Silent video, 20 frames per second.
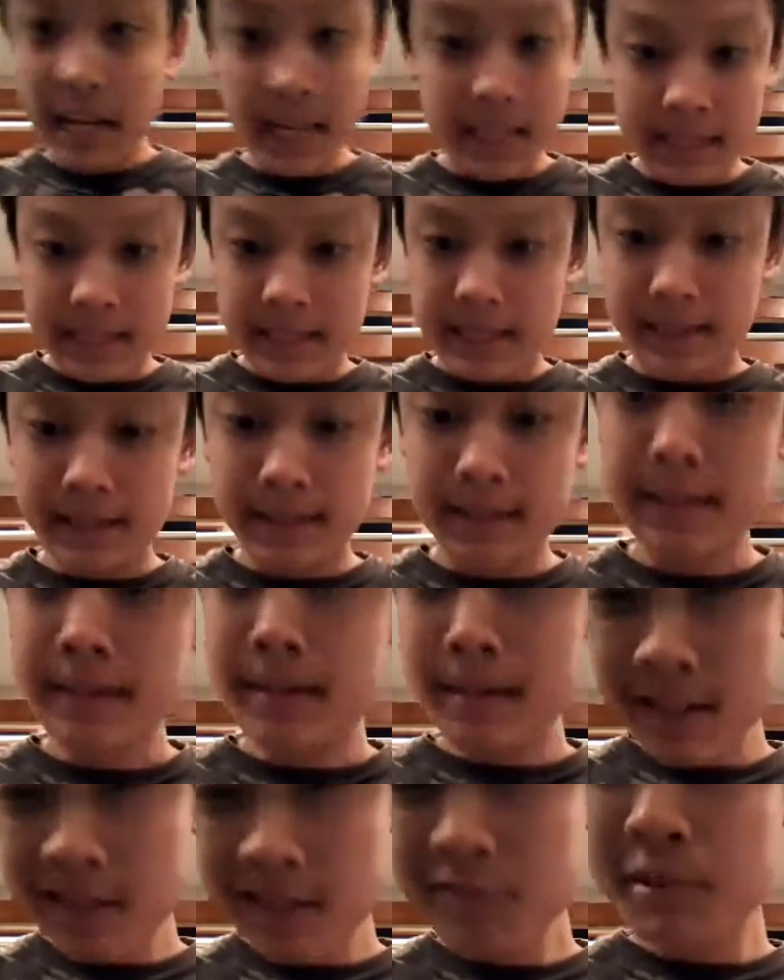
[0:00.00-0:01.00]
It
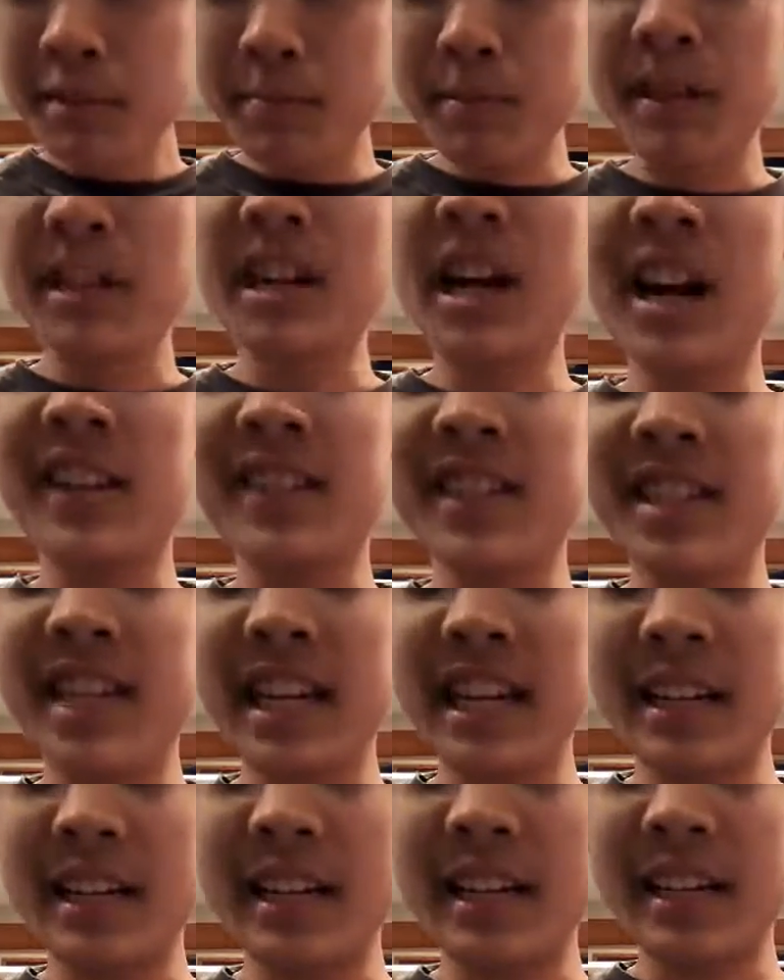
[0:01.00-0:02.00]
was pretty obvious
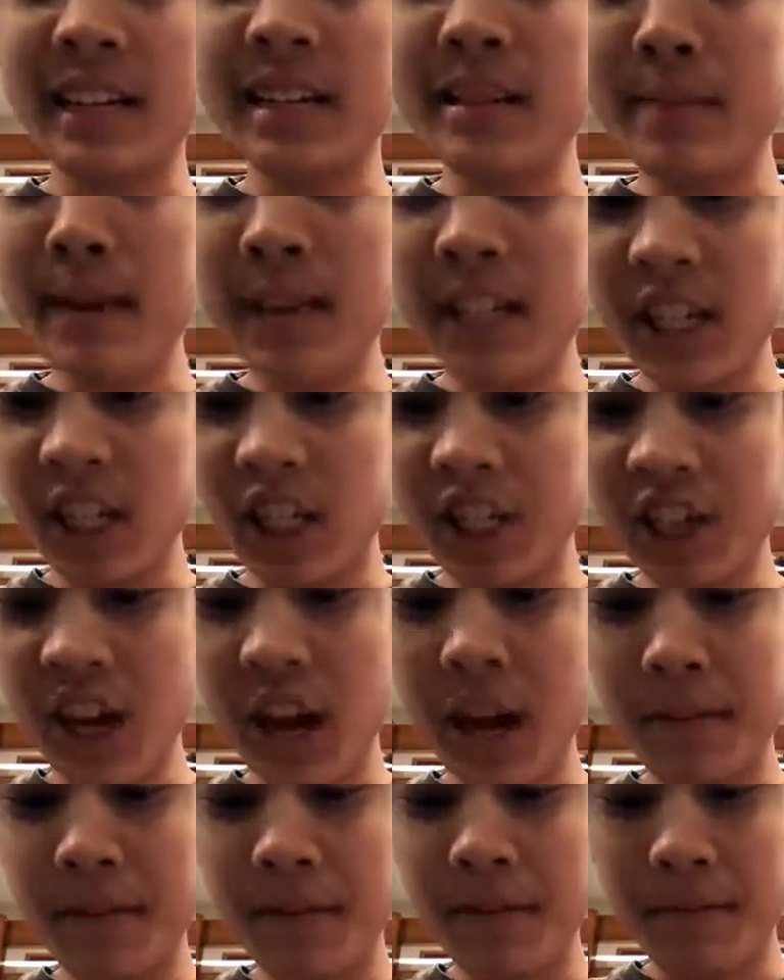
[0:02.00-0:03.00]
that it did its basic
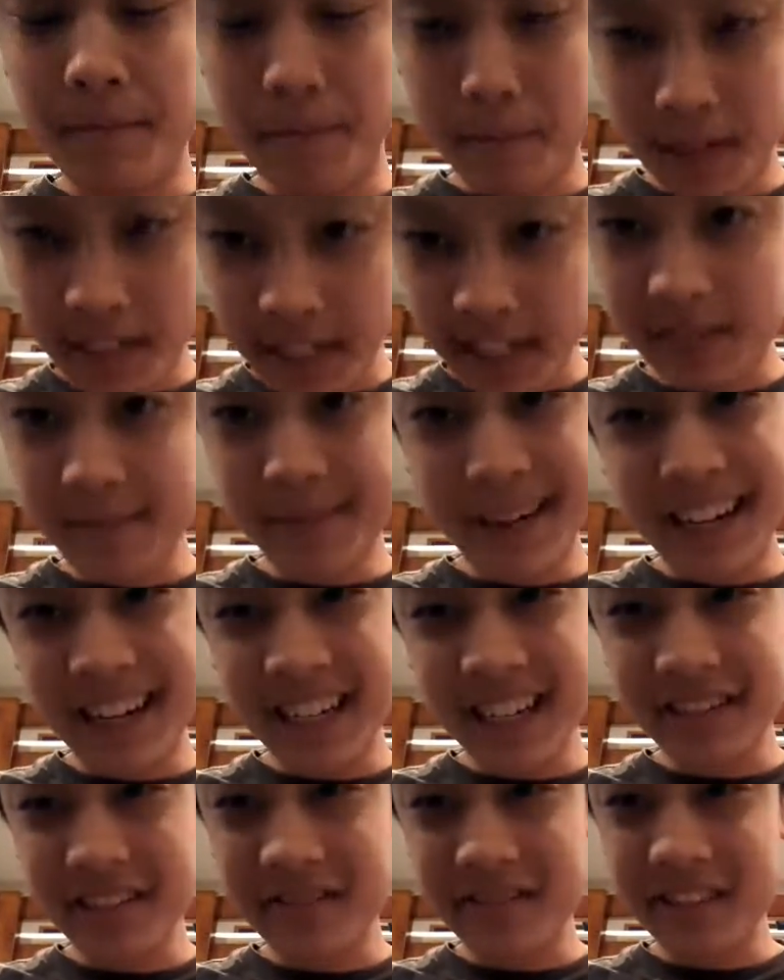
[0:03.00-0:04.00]
job of protecting my
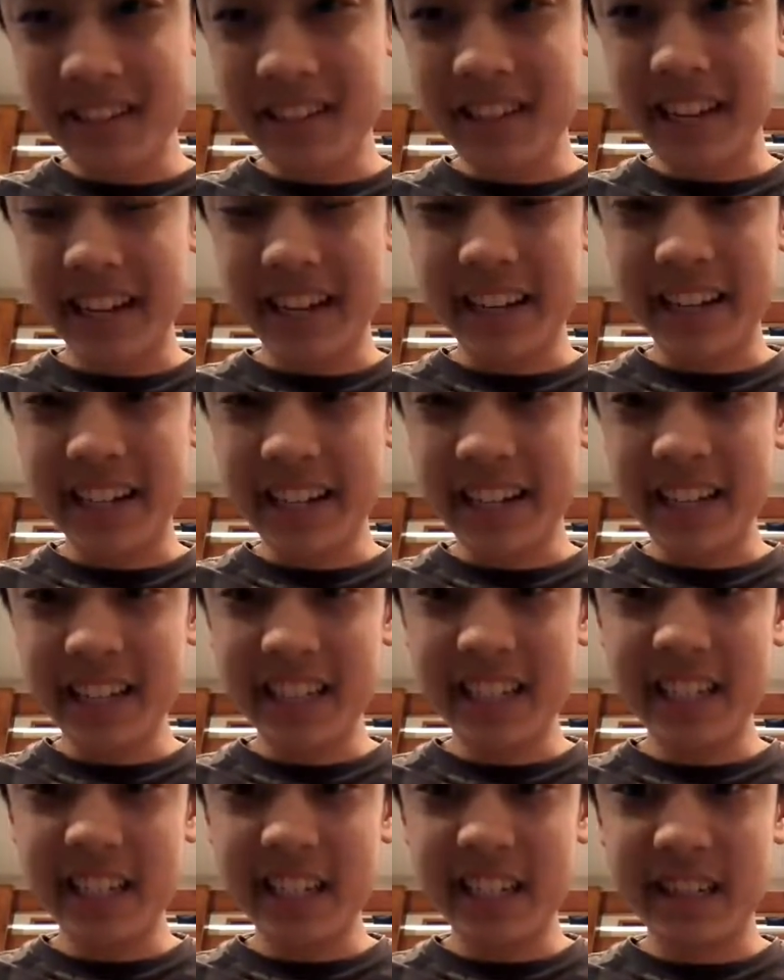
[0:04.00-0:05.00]
eyes from things like
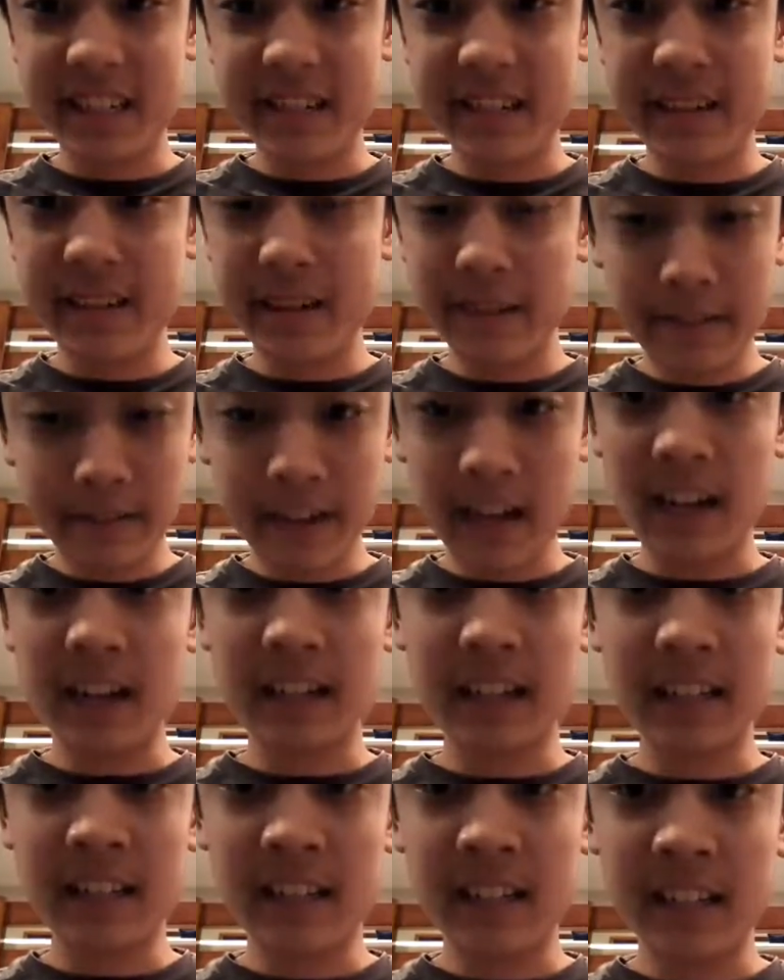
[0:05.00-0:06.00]
dust and
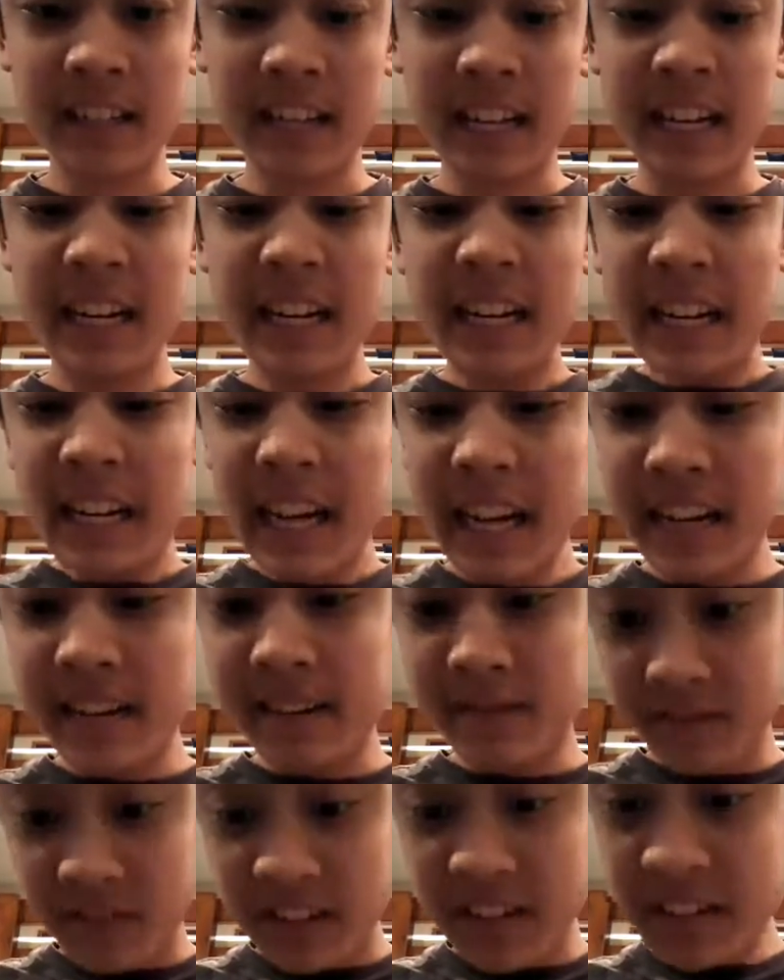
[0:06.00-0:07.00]
fog and all that. And
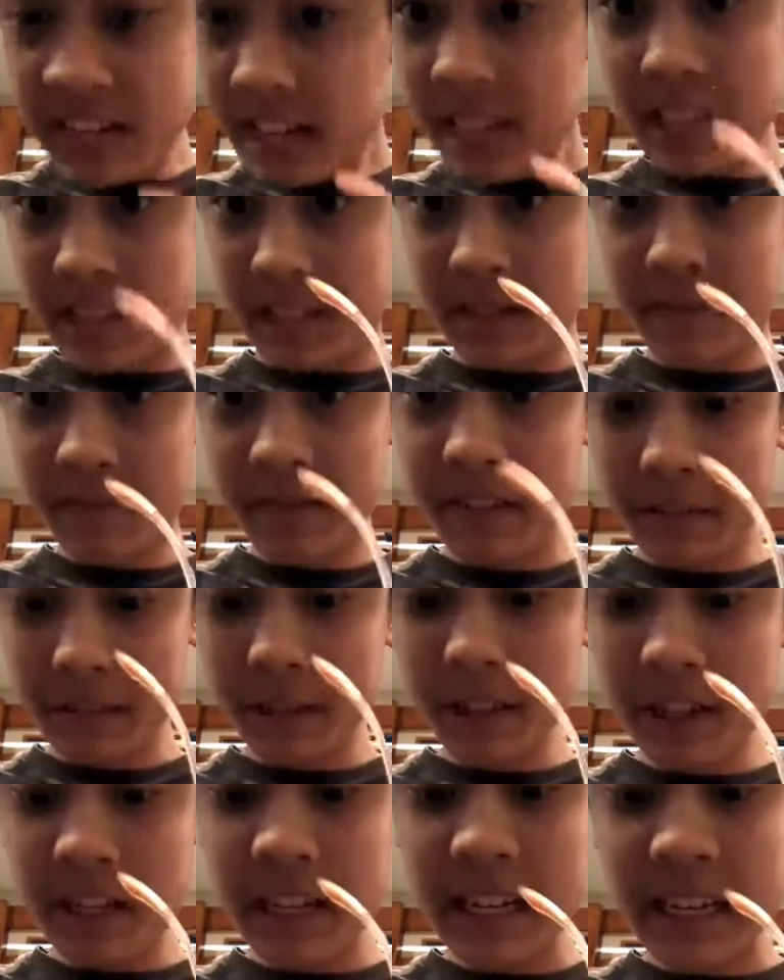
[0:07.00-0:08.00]
it is
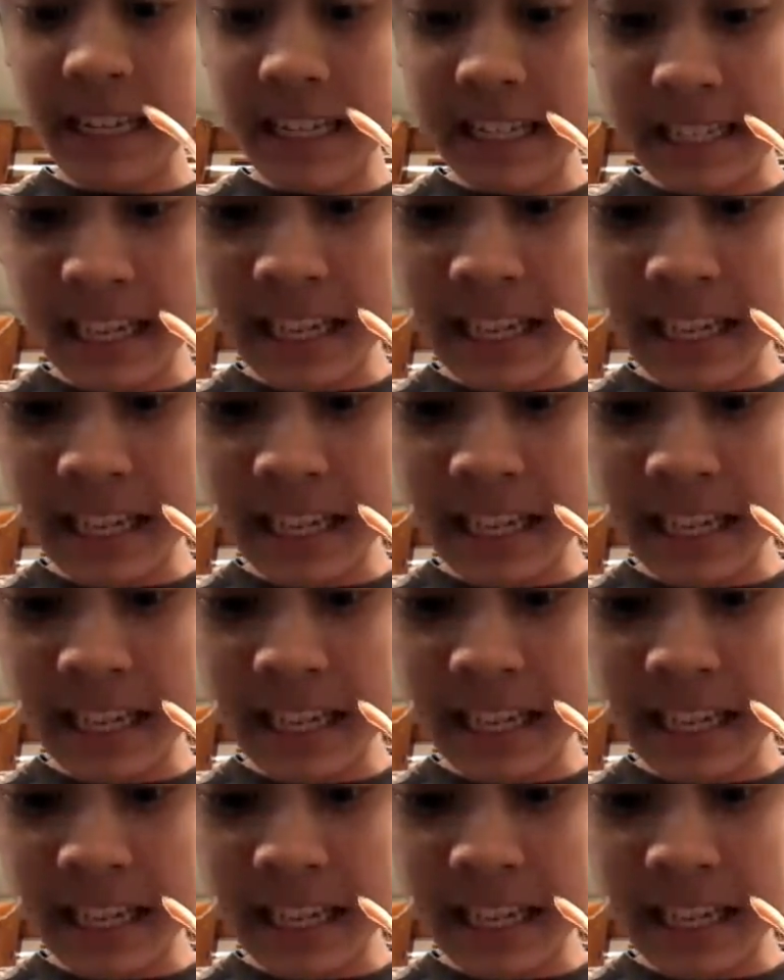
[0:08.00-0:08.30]
really good at its